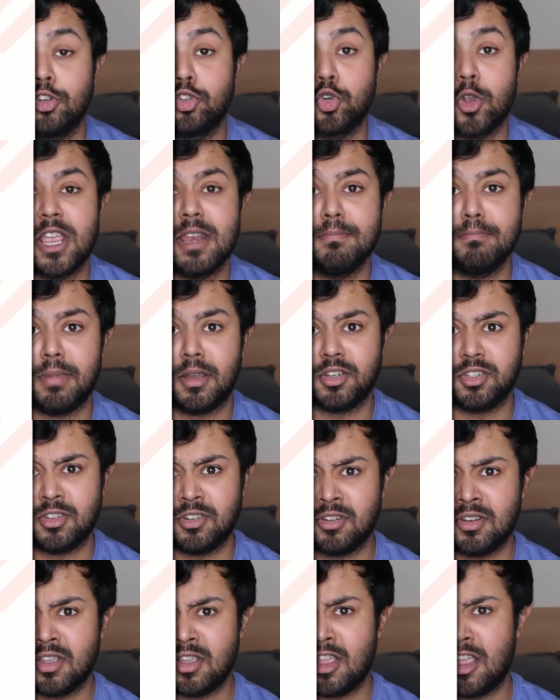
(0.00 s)
the join
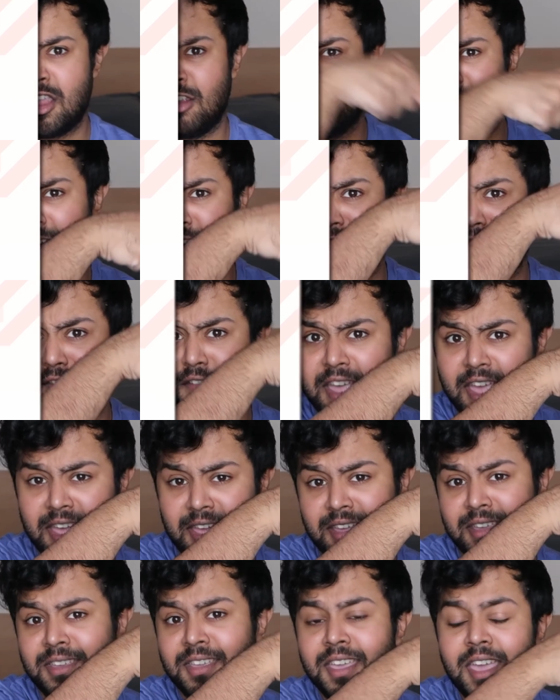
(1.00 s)
button around
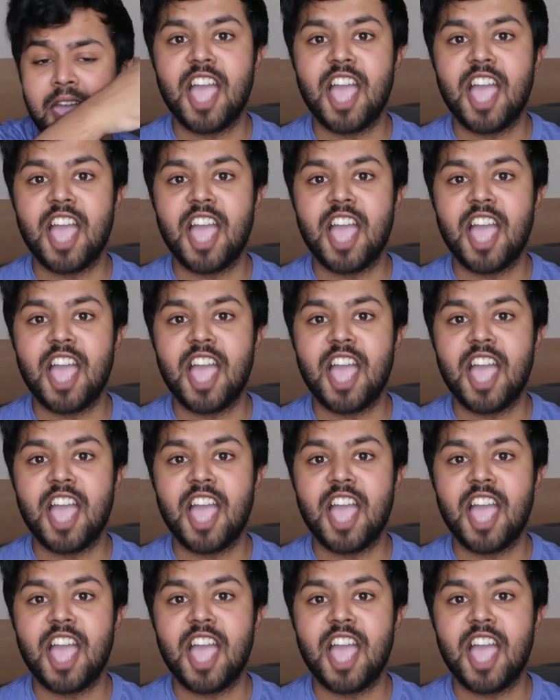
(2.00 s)
there.